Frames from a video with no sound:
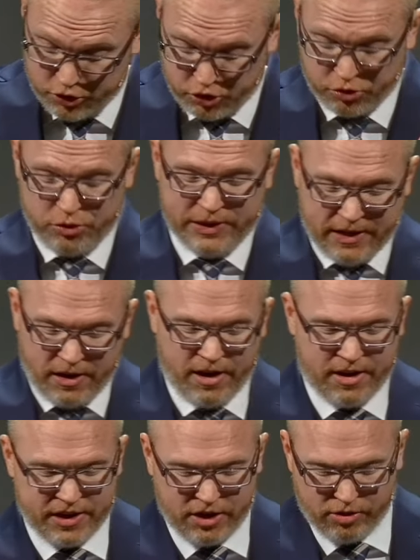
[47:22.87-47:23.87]
who truly
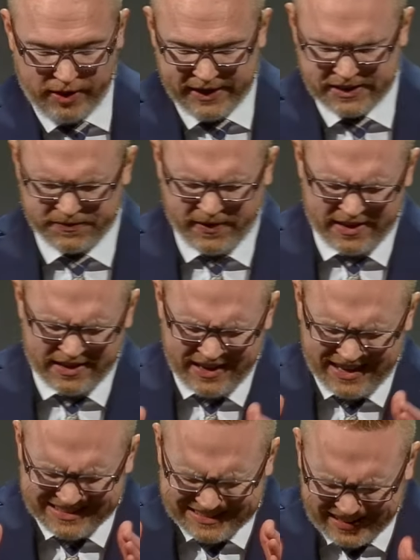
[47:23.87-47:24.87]
are in Christ, Father
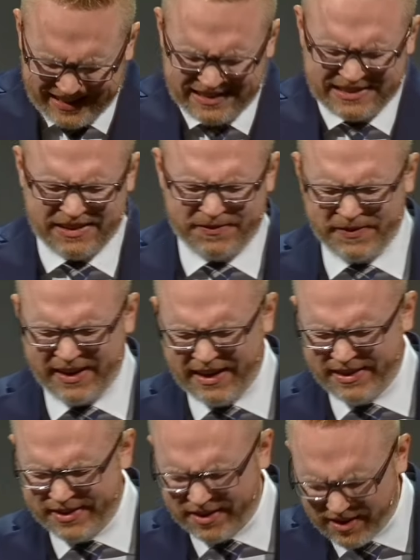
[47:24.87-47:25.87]
God,
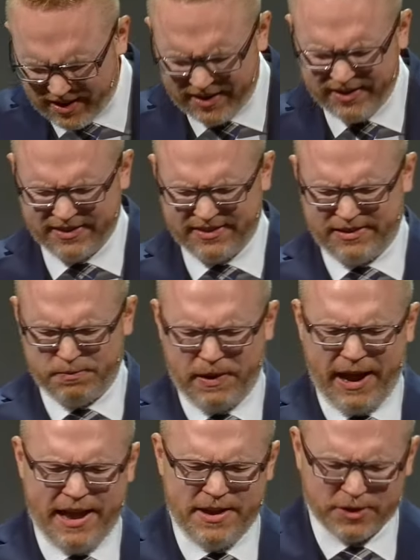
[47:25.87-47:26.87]
testify in their hearts
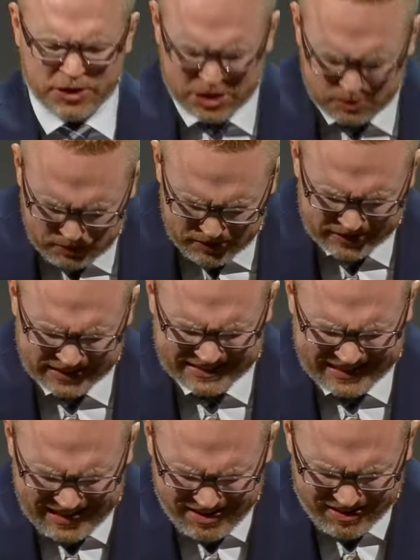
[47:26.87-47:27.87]
by your Spirit
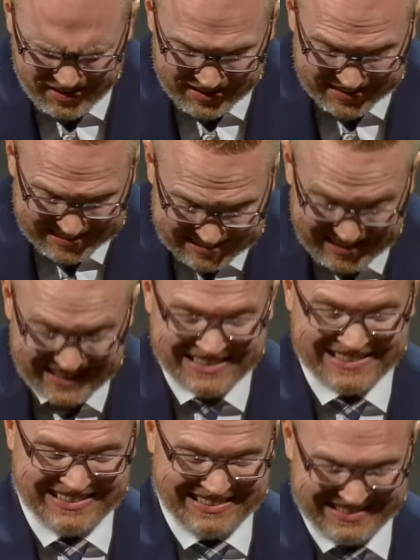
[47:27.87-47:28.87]
that they are
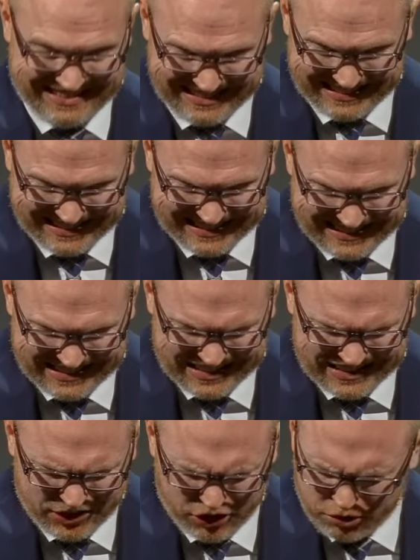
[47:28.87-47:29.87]
sons,
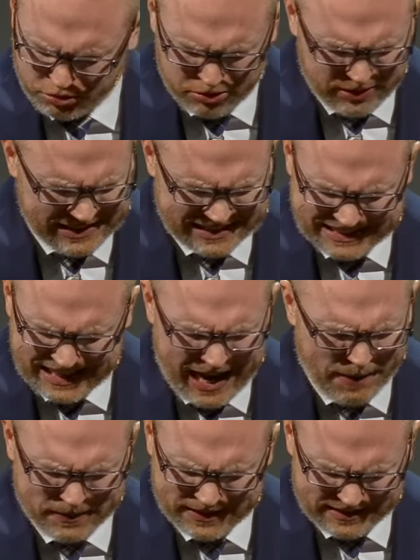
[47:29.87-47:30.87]
truly
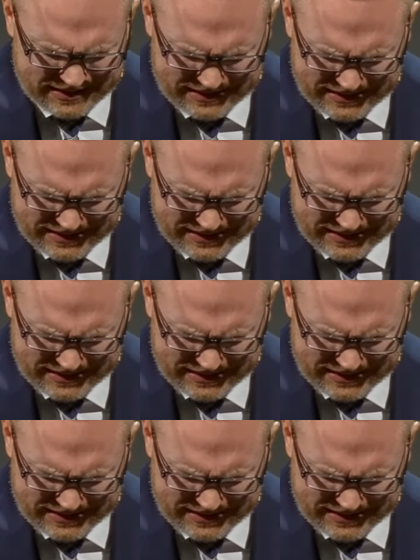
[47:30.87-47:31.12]
adopted.